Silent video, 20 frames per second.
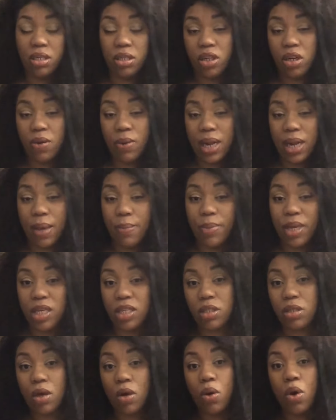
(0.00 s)
You know what I mean?
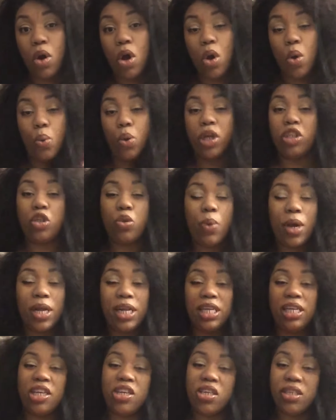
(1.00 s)
So we're 20
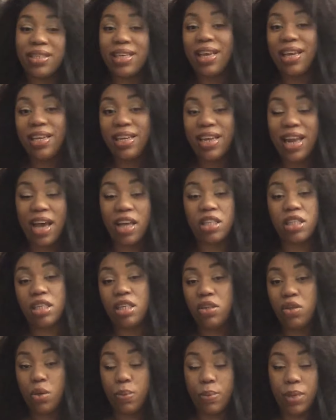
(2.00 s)
years in now to
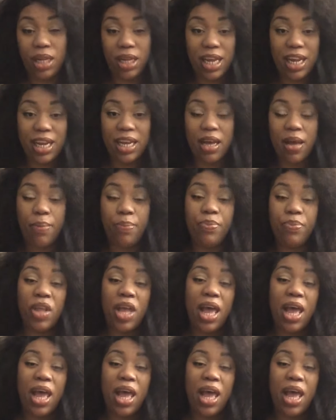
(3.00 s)
the new millennium,